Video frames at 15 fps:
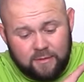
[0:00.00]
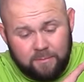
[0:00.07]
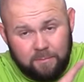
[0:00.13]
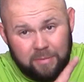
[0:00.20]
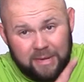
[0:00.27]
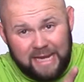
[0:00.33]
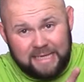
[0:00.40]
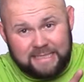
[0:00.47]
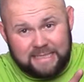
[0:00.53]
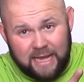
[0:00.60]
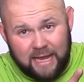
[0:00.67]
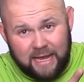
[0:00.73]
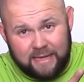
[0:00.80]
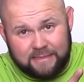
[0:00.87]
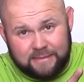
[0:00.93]
Pea
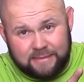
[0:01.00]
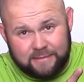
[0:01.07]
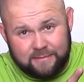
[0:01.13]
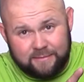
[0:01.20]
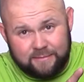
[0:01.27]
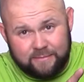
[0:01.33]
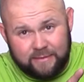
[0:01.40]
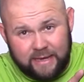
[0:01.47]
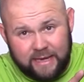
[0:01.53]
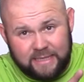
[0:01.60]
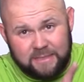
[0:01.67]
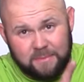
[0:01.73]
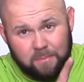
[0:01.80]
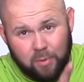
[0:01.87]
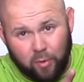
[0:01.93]
size. It's
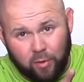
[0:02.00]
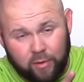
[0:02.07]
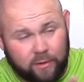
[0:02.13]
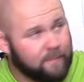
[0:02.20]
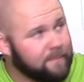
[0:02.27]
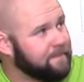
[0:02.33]
important.